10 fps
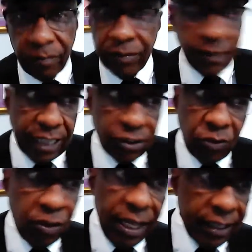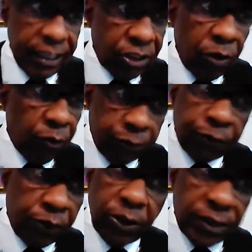it's your
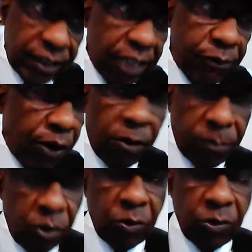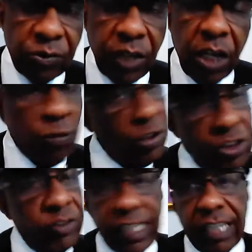first default move. What
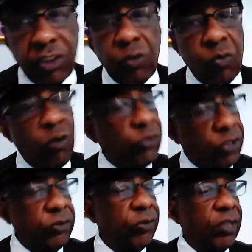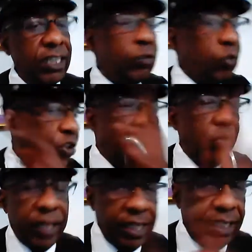you said you won't do is what you're
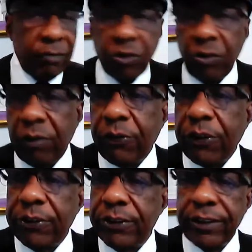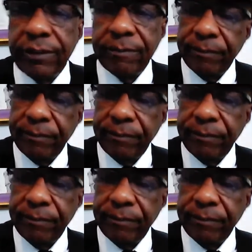going to end up doing first.